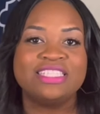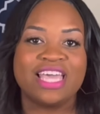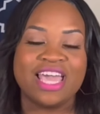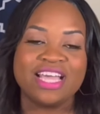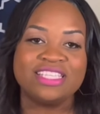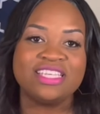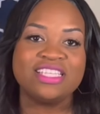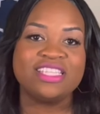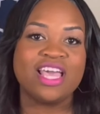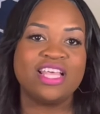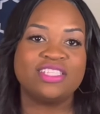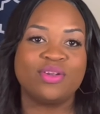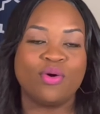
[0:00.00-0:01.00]
Taxes
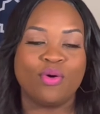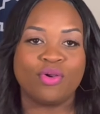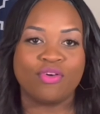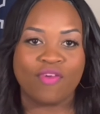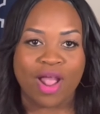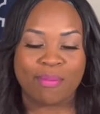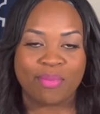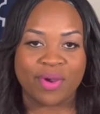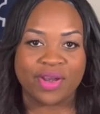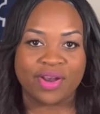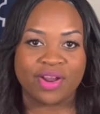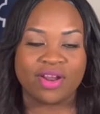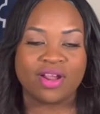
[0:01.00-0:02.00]
as an owner
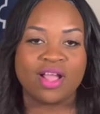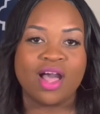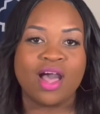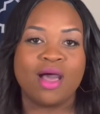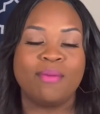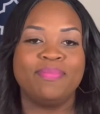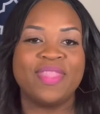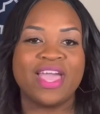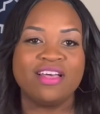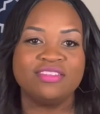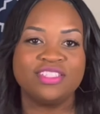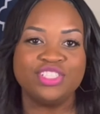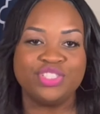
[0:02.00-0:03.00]
operator. Um,
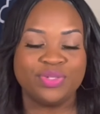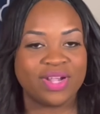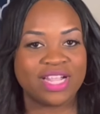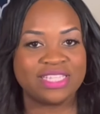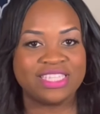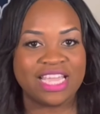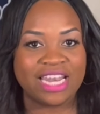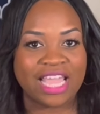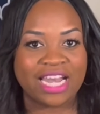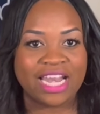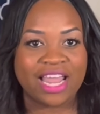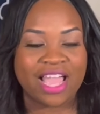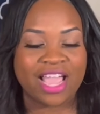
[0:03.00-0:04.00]
now, since you are a
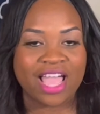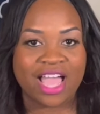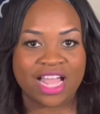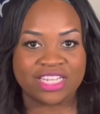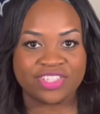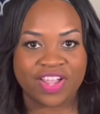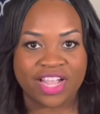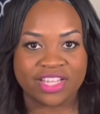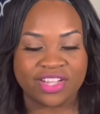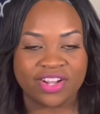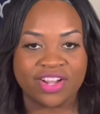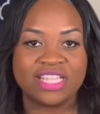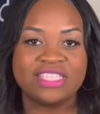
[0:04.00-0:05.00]
1099
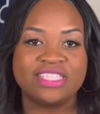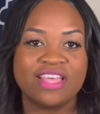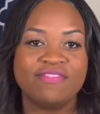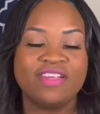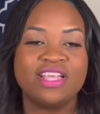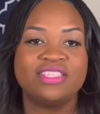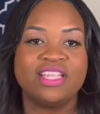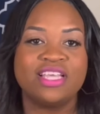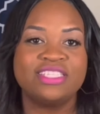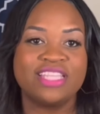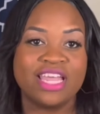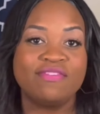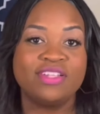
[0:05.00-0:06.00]
contractor instead of a,
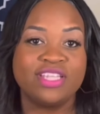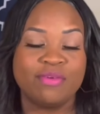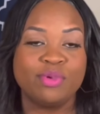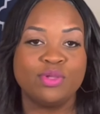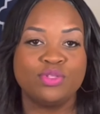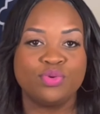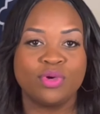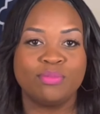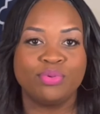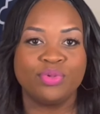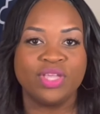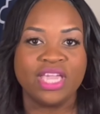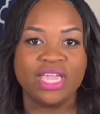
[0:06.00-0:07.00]
instead of a W 2
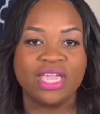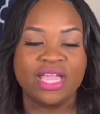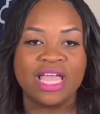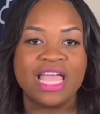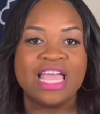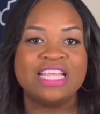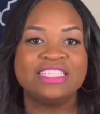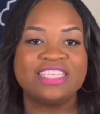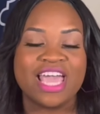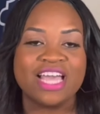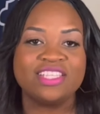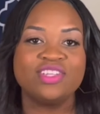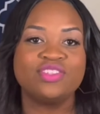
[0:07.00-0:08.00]
employee,
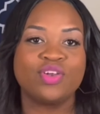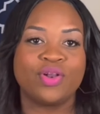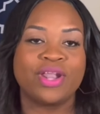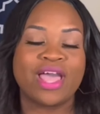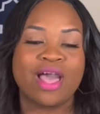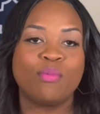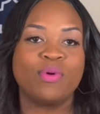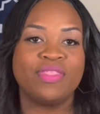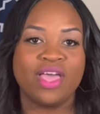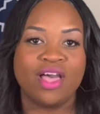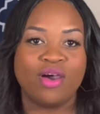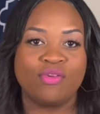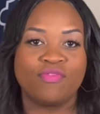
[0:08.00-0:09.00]
taxes are not
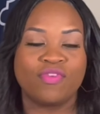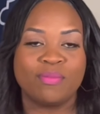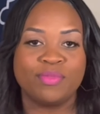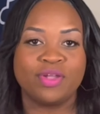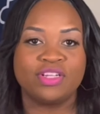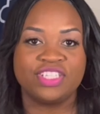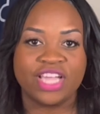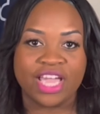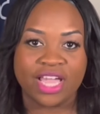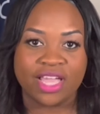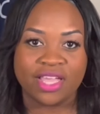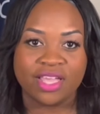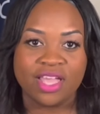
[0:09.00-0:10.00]
withheld from your check.